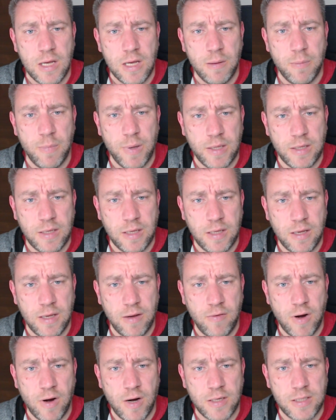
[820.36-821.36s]
but
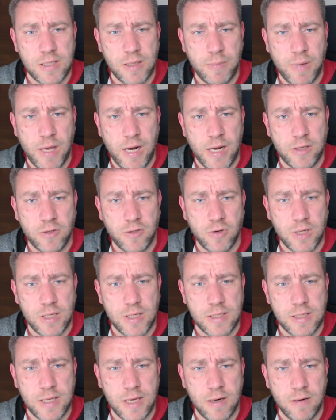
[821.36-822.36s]
there are some
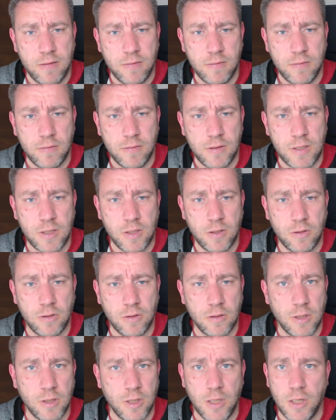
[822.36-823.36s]
electronics there.
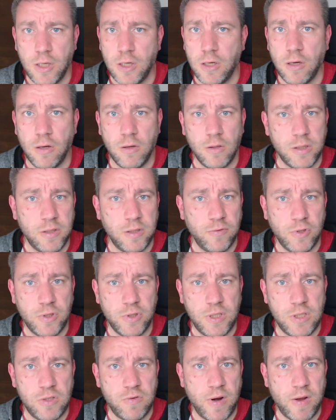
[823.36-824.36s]
So all the
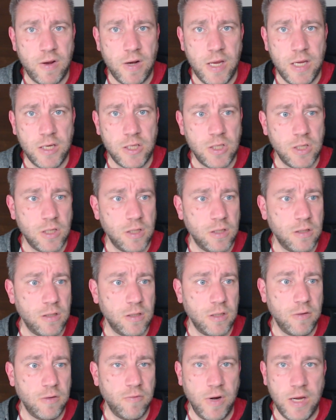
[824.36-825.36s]
voltage
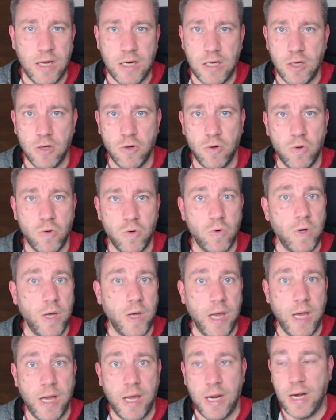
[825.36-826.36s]
regulation, the radio,
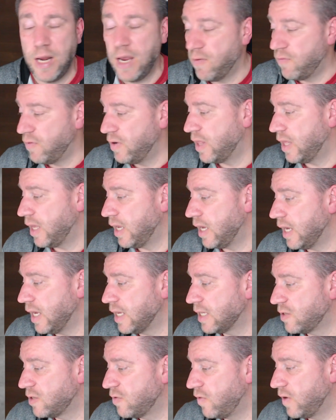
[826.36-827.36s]
and everything
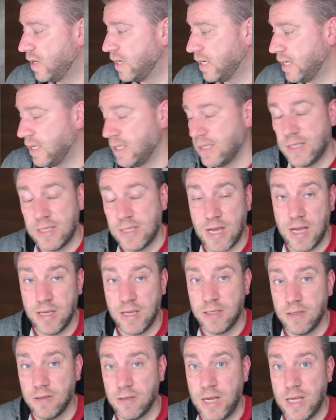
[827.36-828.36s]
is fitted inside.
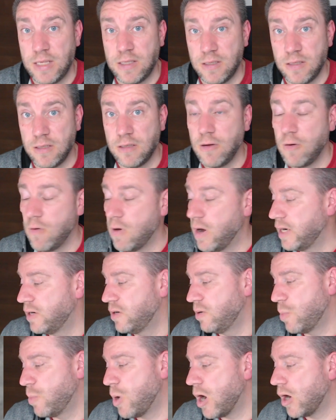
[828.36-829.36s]
So that's quite
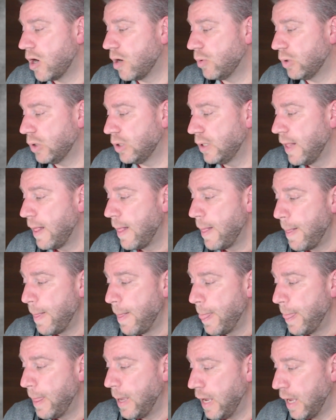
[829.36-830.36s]
remarkable.
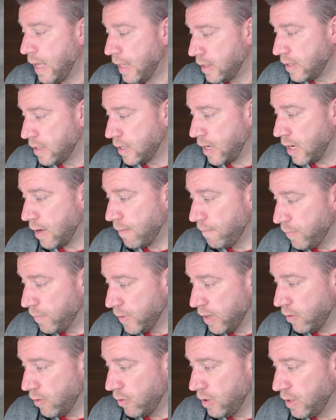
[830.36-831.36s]
And
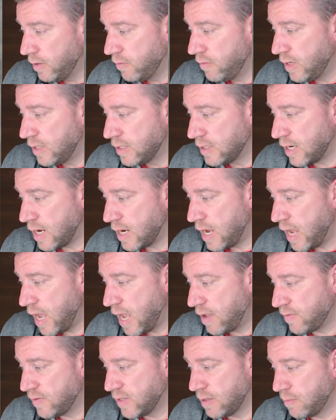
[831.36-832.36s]
the only reason I
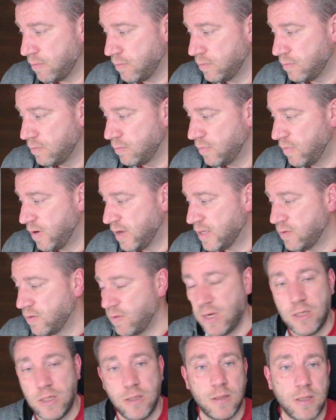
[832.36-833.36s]
have some
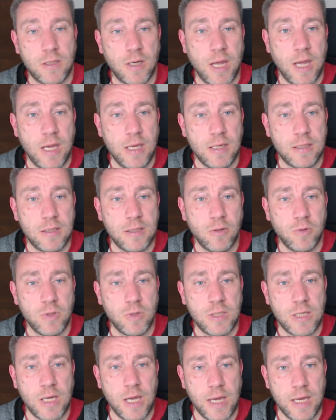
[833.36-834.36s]
reservations against
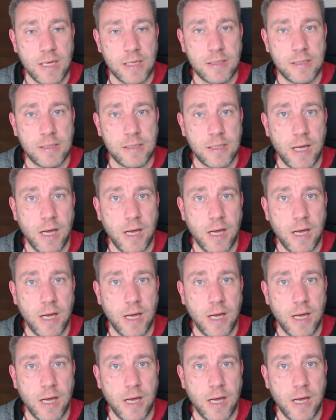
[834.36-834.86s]
those is,